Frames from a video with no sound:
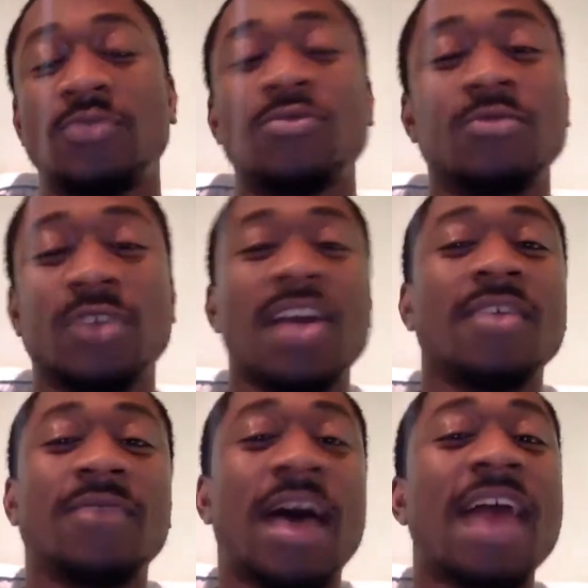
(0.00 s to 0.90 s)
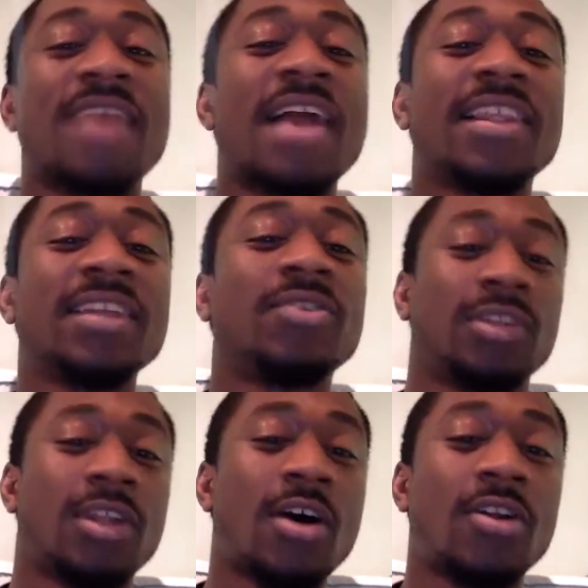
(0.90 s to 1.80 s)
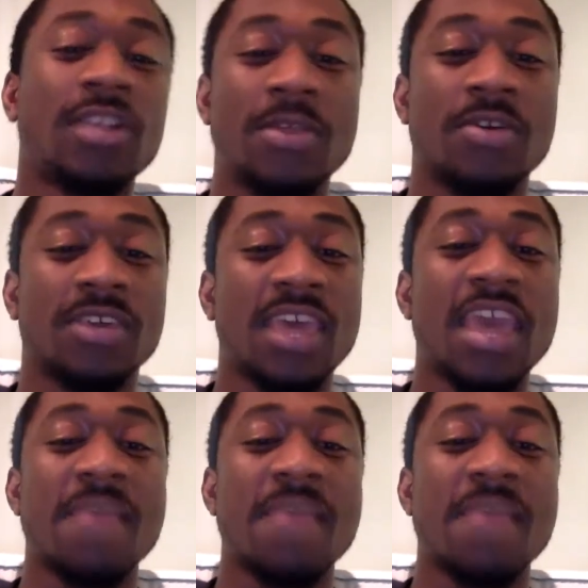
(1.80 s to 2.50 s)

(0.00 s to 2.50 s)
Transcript: kind of have that little lull in their game.